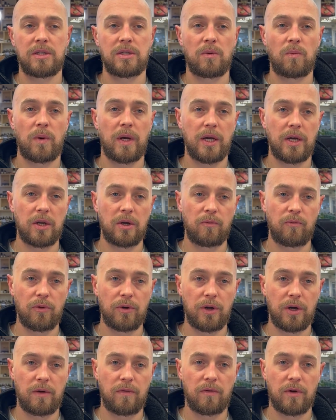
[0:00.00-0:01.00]
So we're going to
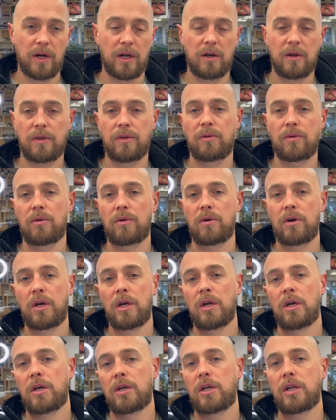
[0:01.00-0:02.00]
run over it. And I thought,
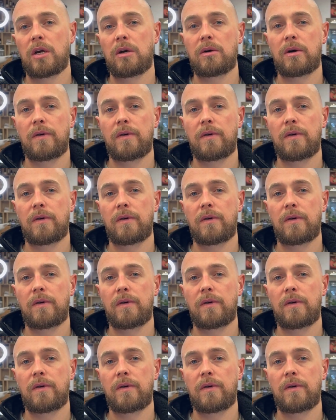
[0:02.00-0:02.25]
you know,